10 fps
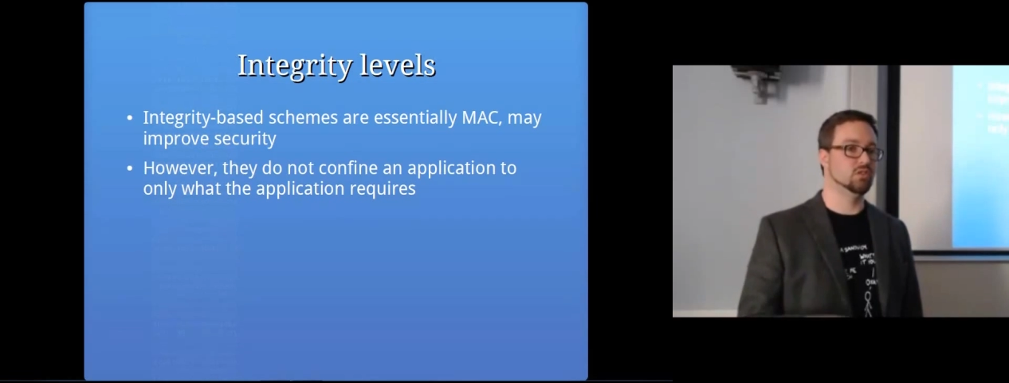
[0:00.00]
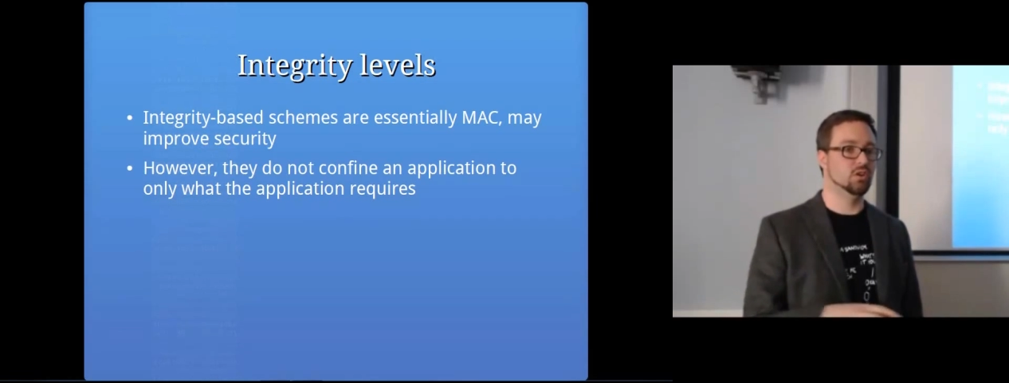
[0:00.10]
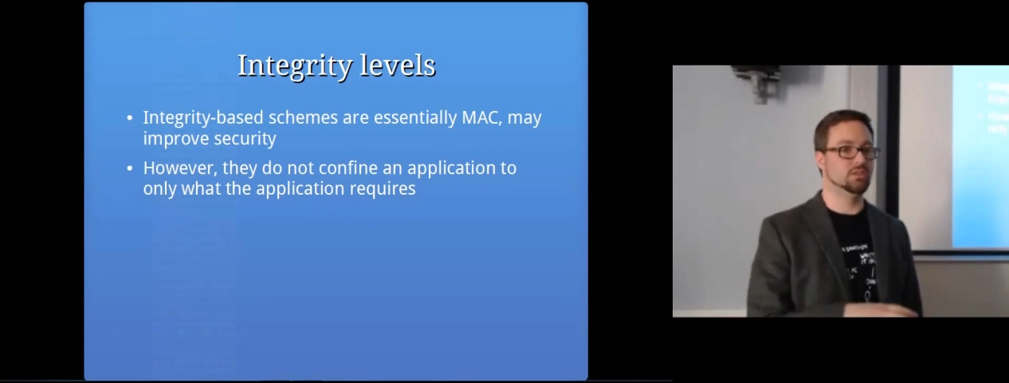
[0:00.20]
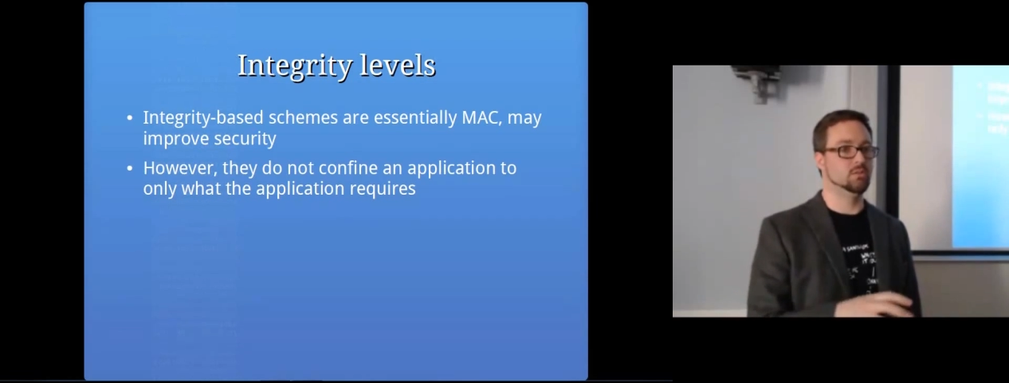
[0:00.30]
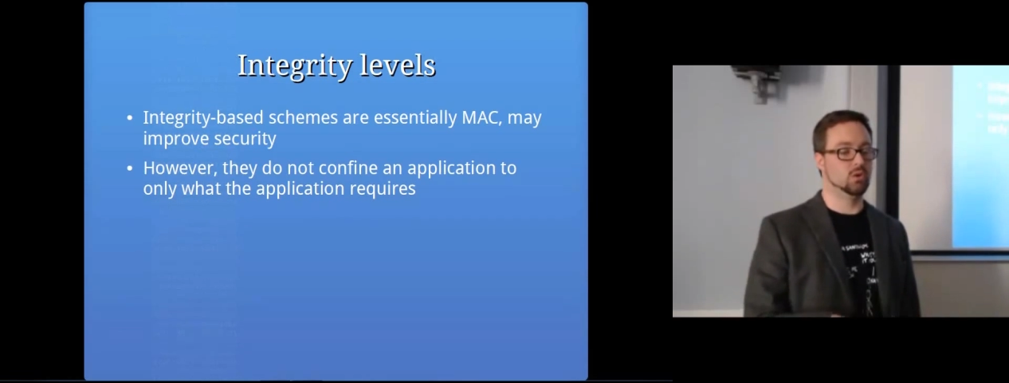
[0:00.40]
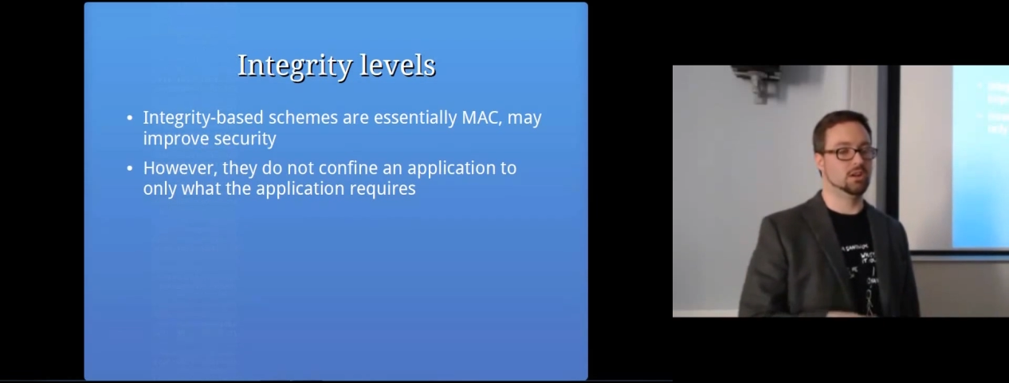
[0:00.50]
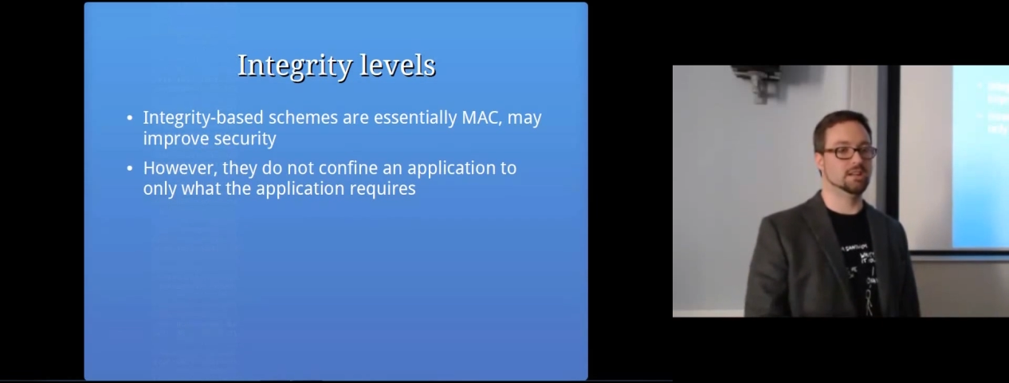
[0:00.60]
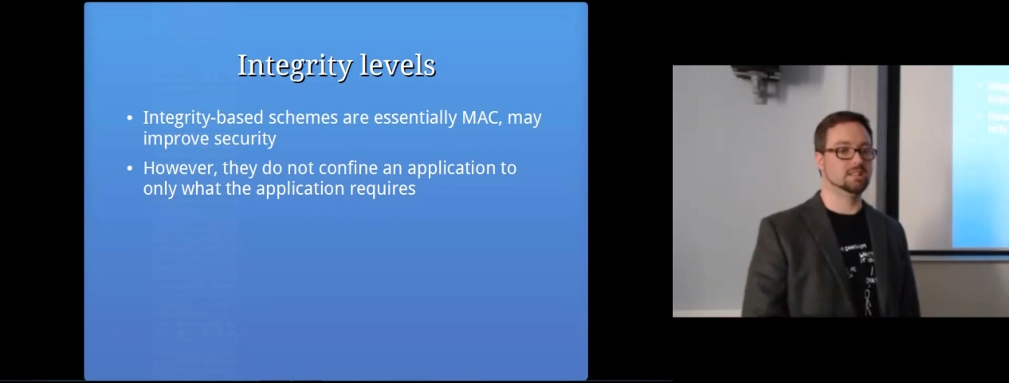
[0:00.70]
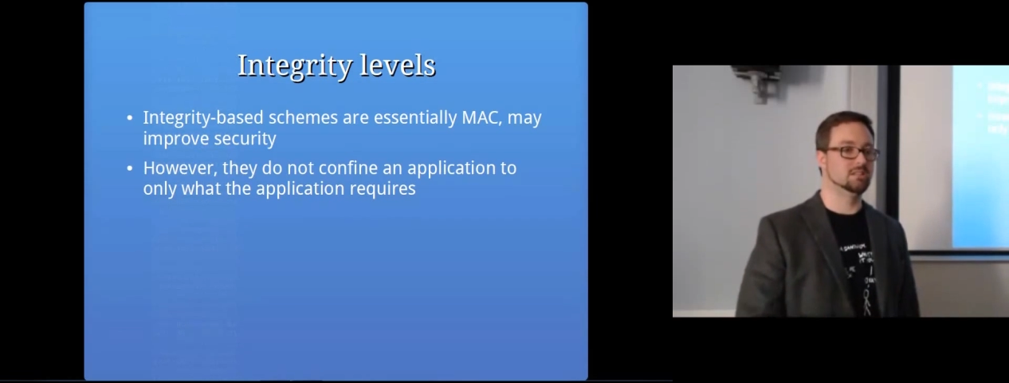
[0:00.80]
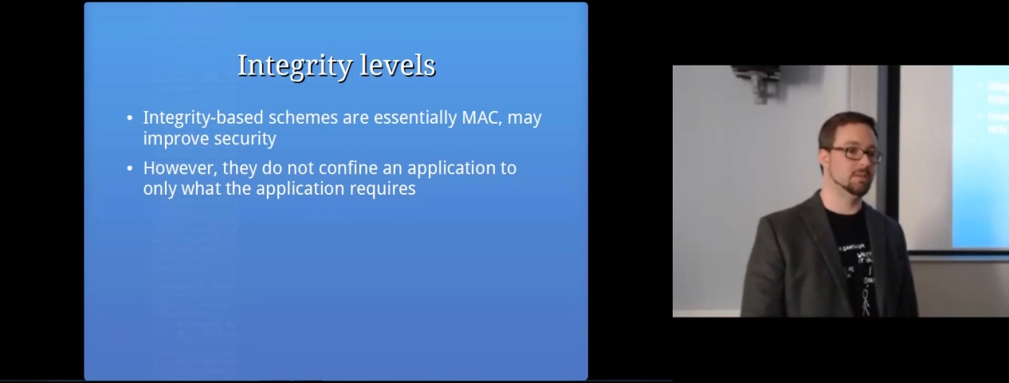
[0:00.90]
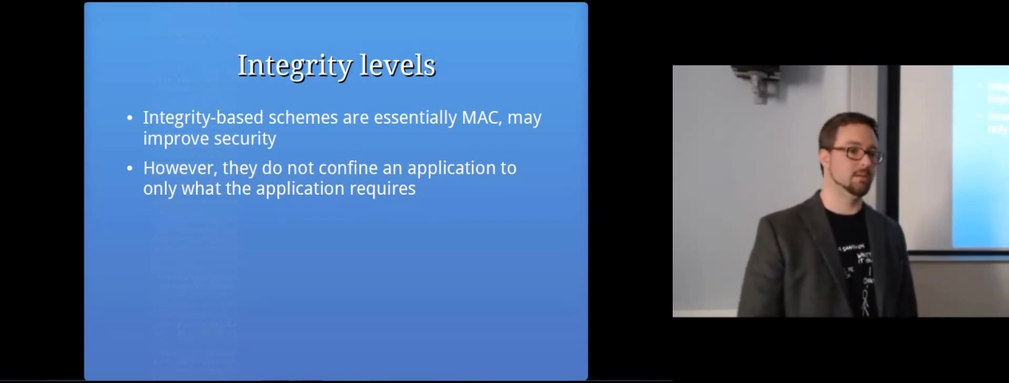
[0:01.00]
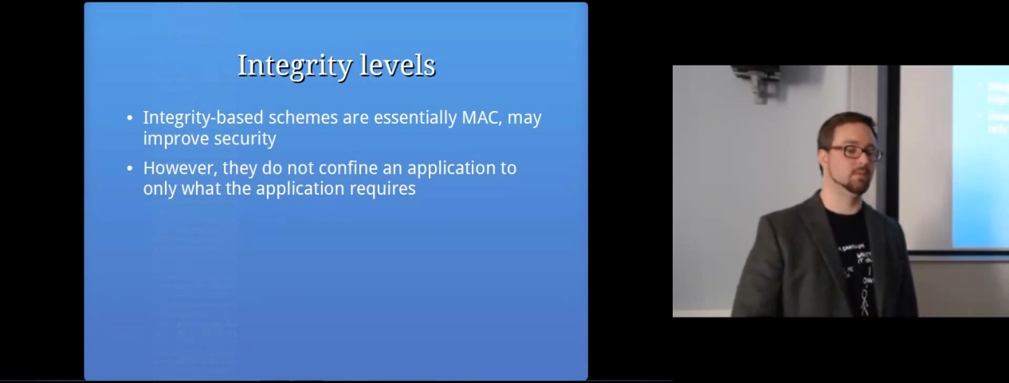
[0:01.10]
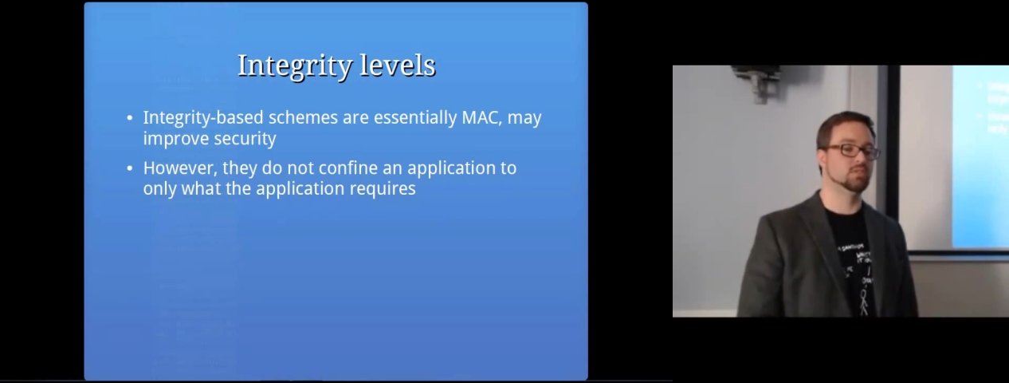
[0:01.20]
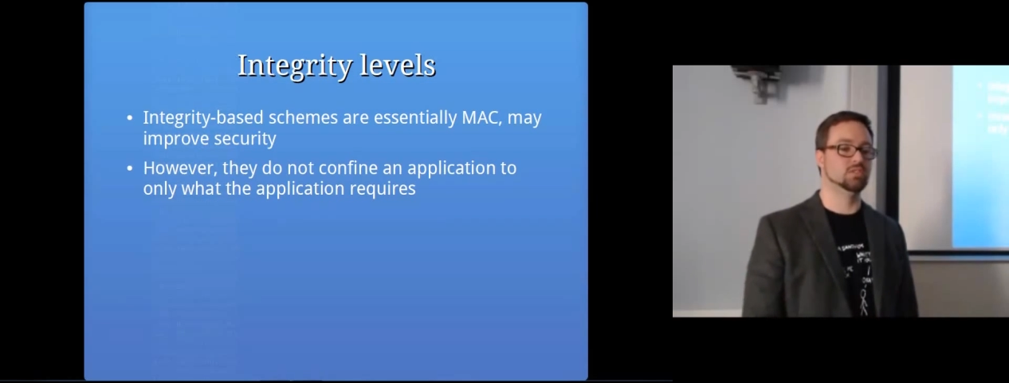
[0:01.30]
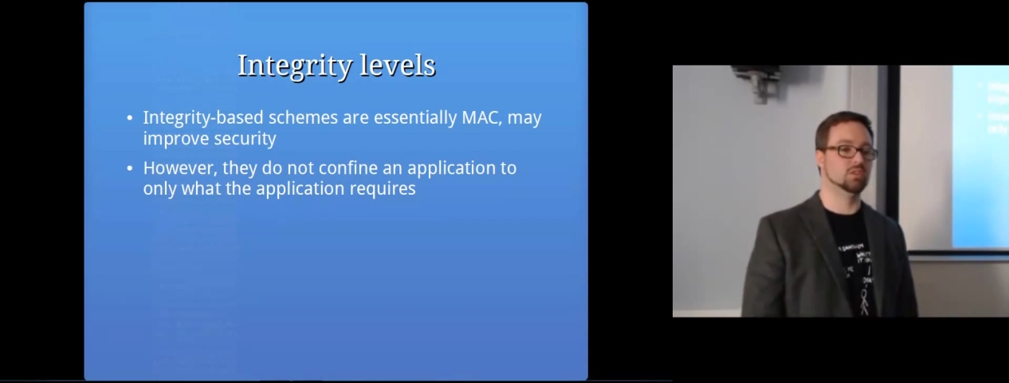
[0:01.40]
only what it needs to be able
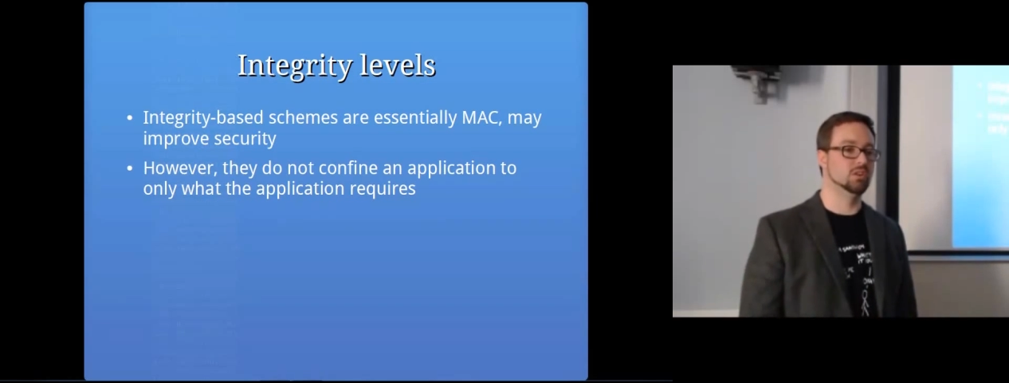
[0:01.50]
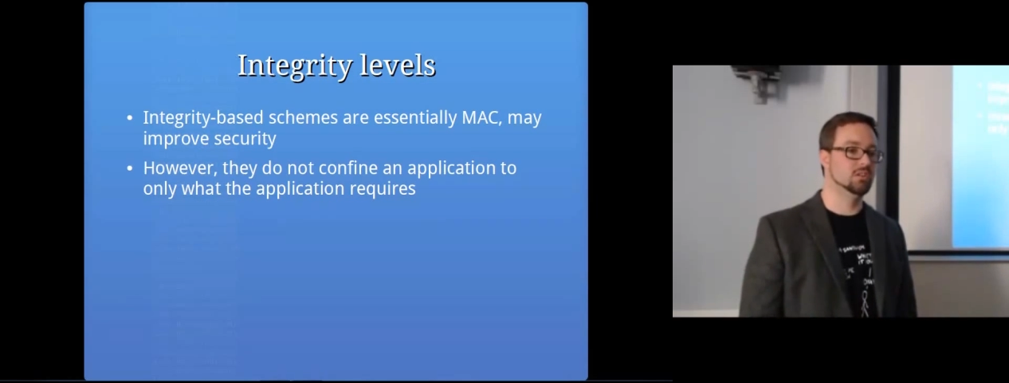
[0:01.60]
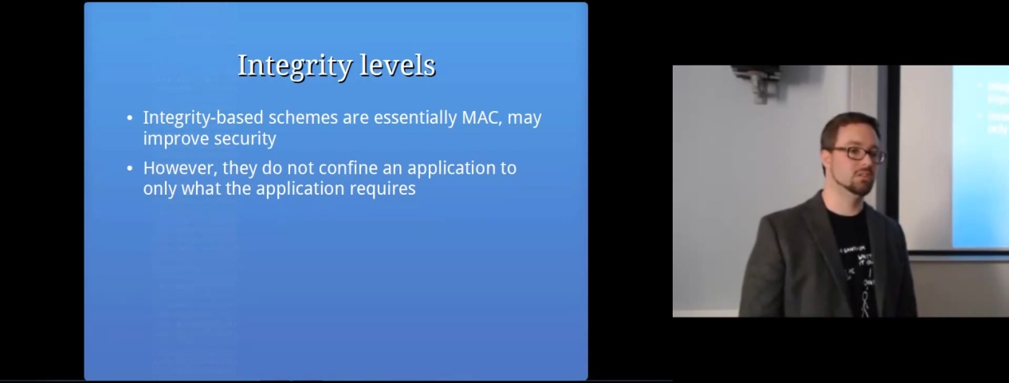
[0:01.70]
to do.